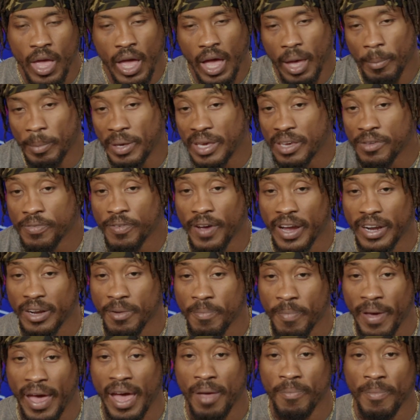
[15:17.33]
I mean, he's fighting a
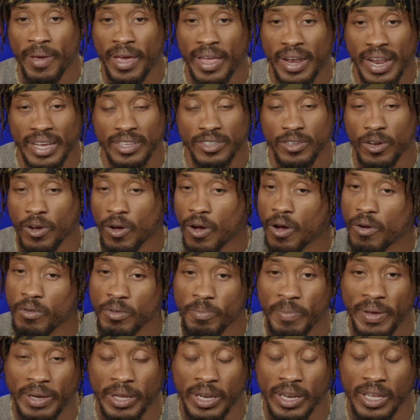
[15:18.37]
bad man. That's going to always
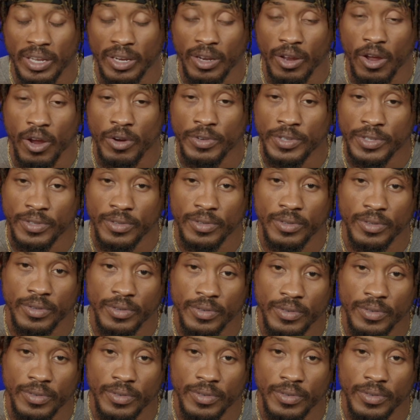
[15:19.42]
make a nigga nerves.